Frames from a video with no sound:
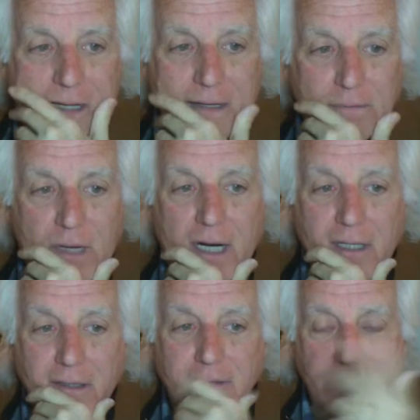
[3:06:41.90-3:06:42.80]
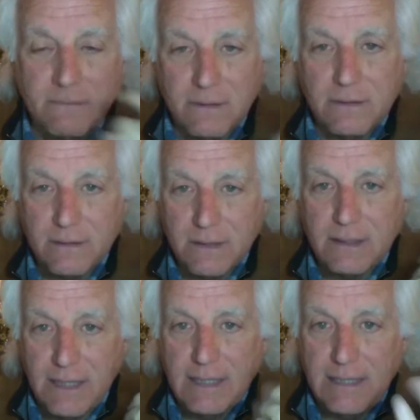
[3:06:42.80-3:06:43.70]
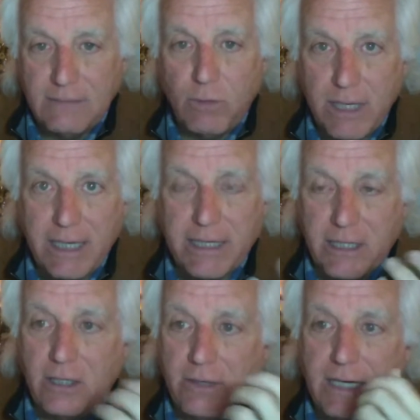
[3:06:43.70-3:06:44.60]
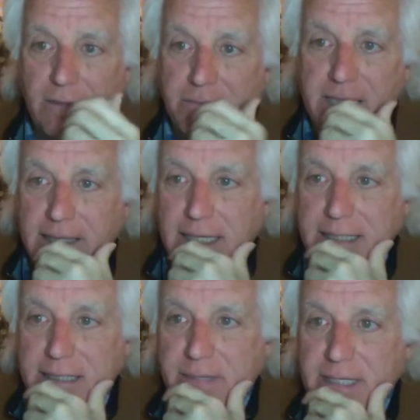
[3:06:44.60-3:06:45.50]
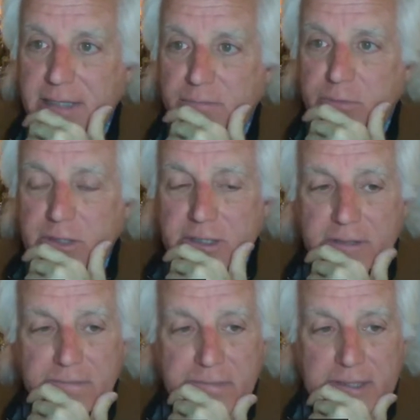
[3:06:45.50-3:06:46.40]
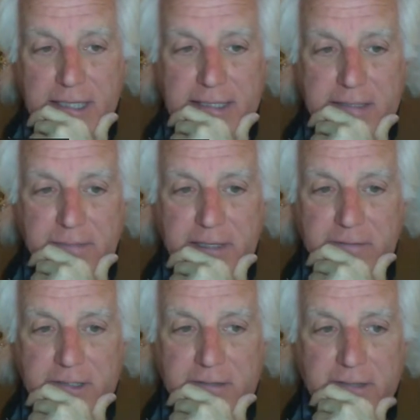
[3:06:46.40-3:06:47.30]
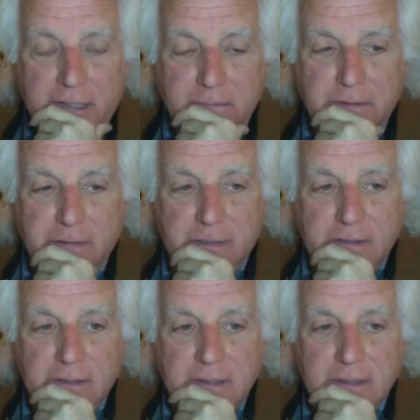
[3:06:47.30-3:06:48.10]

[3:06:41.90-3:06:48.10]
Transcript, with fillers: Mark, uh, when I go, I'll be glad to meet up with you. Glad to meet what, what up with you.